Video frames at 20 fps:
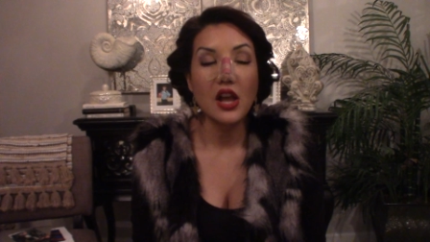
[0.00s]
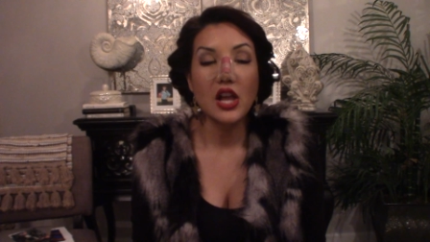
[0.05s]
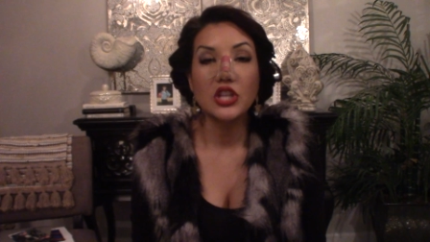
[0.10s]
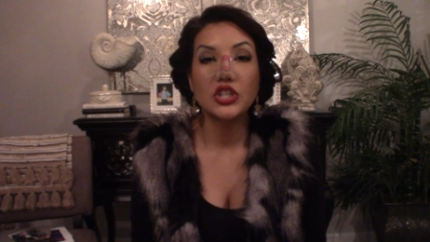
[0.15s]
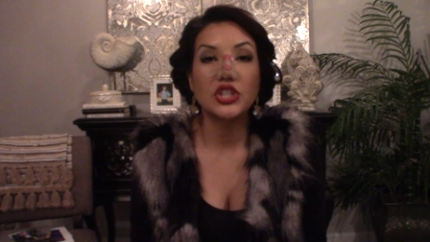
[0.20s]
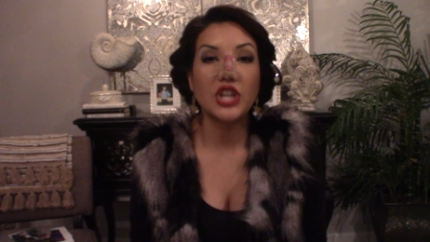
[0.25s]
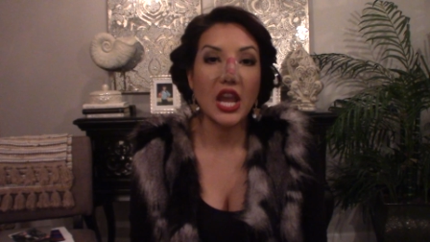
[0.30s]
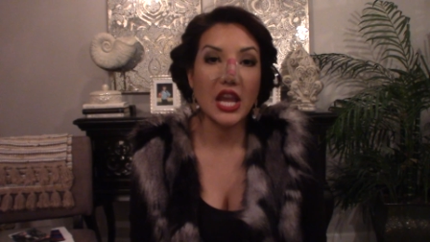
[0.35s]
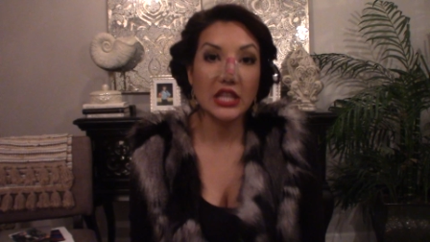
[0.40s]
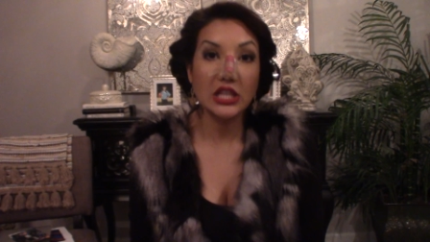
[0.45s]

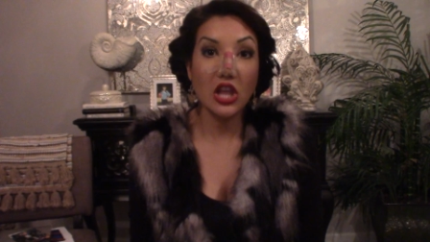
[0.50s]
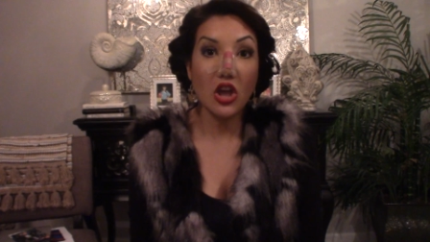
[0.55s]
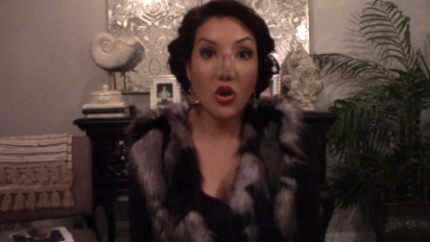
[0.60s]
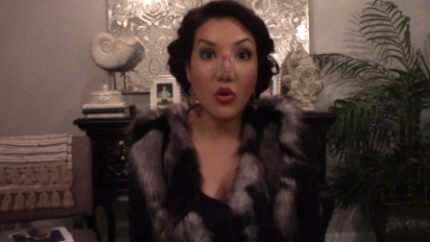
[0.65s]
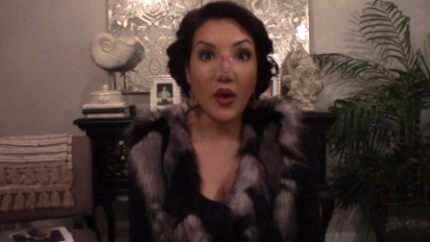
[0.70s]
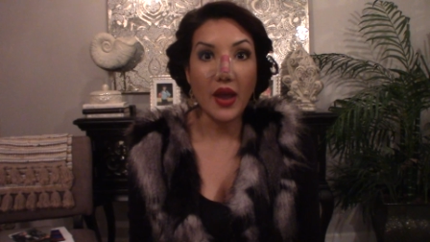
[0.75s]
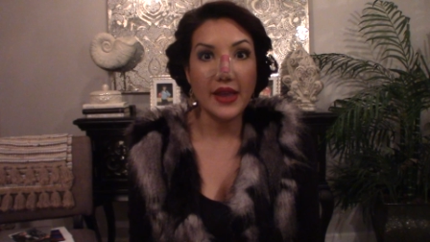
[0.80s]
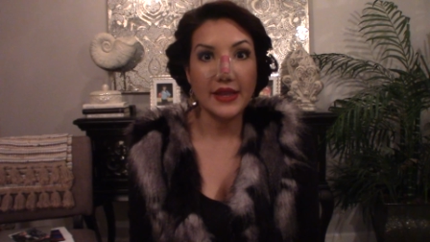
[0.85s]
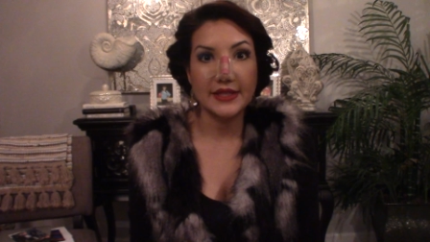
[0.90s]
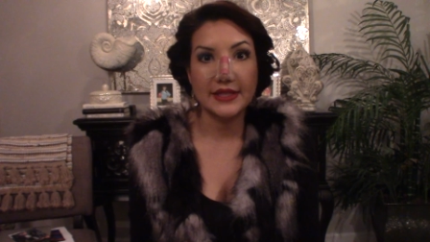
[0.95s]

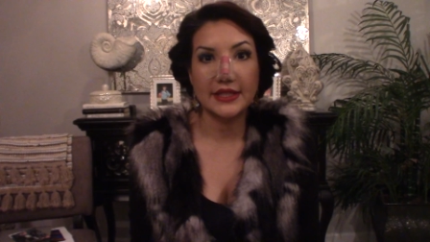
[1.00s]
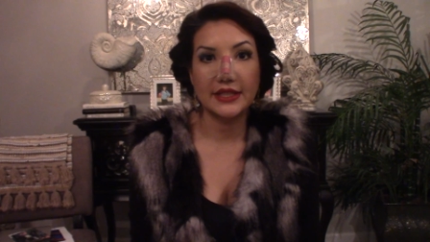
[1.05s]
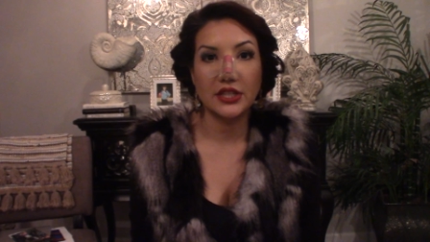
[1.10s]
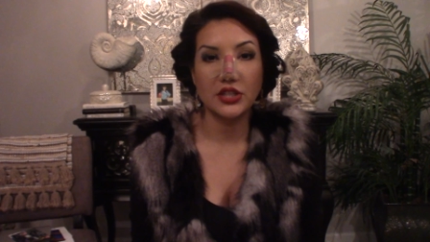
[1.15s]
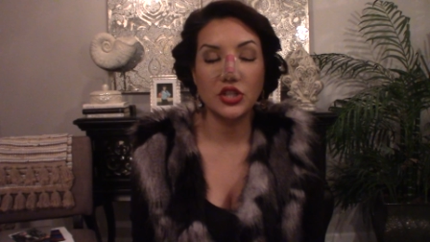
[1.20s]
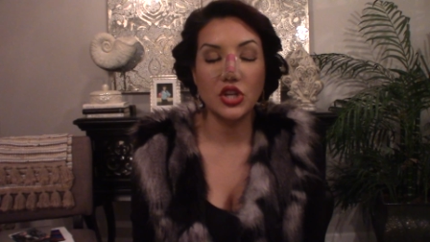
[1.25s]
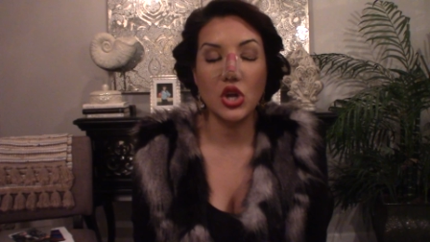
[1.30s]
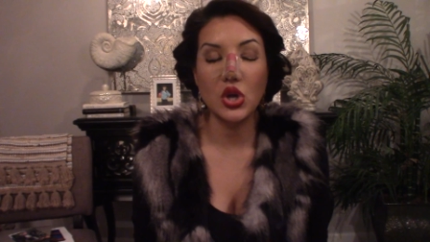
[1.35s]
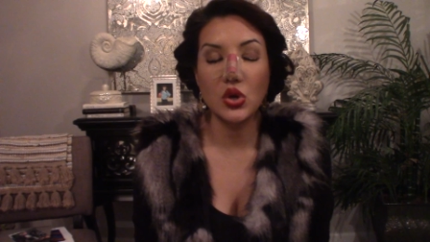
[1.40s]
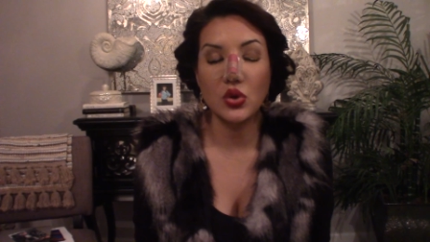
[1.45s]
J-Lo-esque
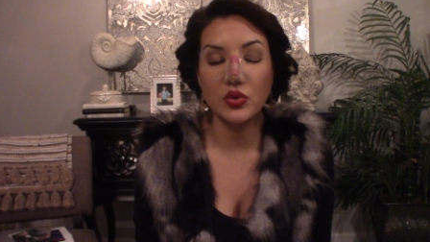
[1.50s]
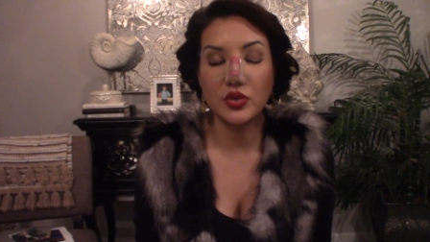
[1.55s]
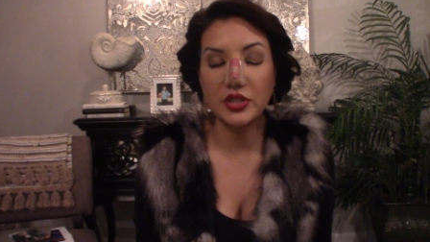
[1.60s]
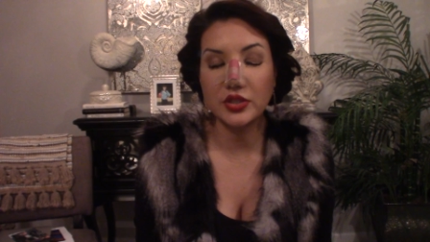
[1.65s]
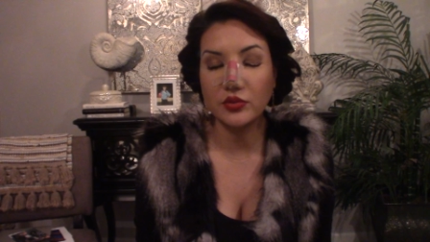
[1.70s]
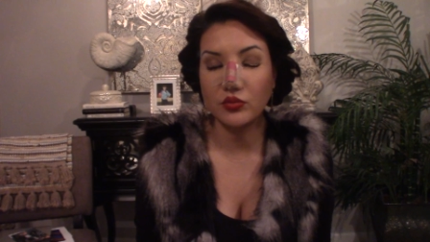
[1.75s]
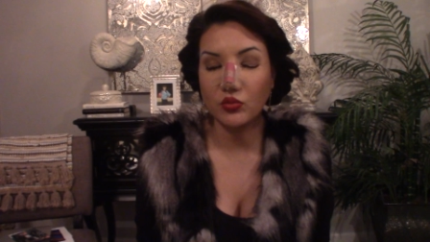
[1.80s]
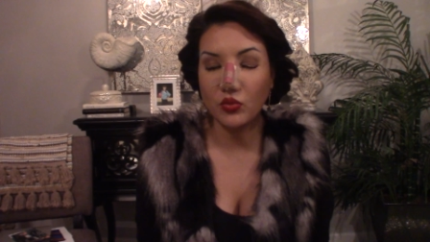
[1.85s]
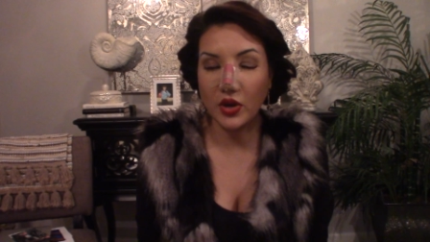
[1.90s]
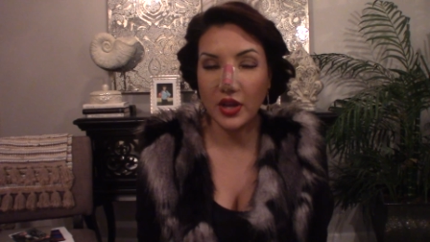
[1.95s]

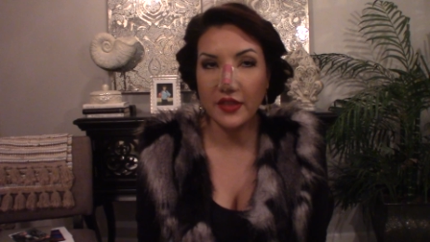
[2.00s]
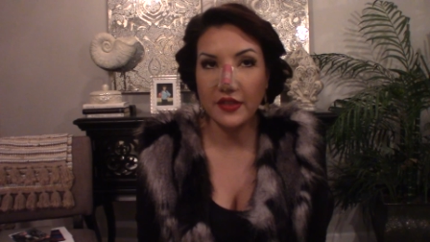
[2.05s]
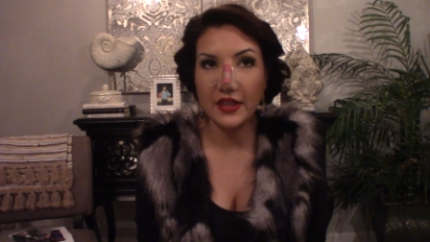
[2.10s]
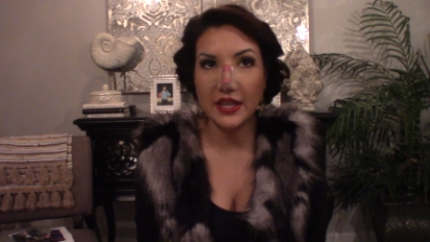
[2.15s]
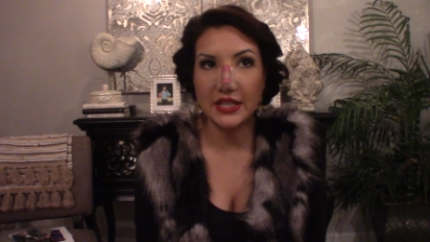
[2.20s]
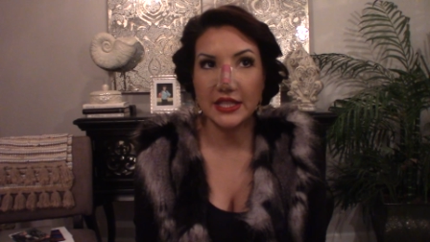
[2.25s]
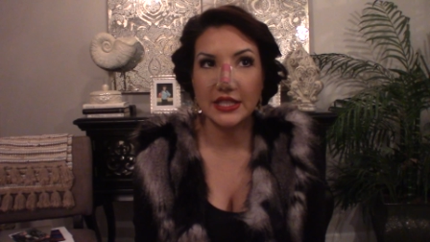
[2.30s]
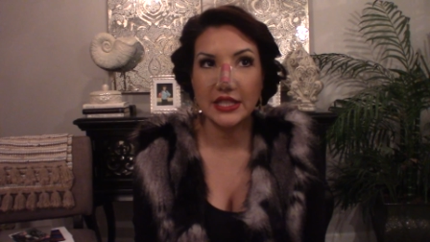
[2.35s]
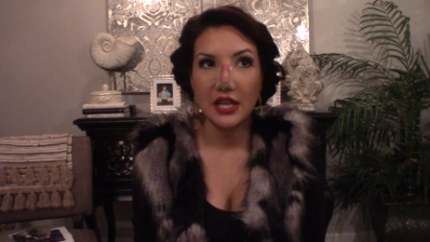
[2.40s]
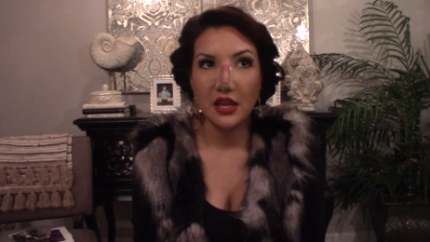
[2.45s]
nose, one
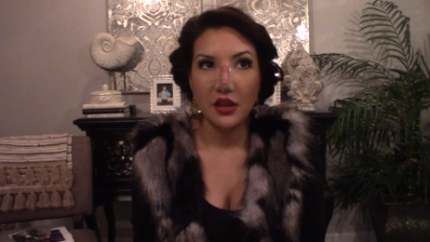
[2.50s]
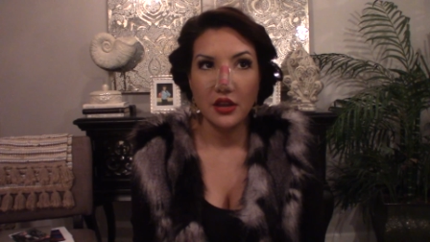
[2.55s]
that's,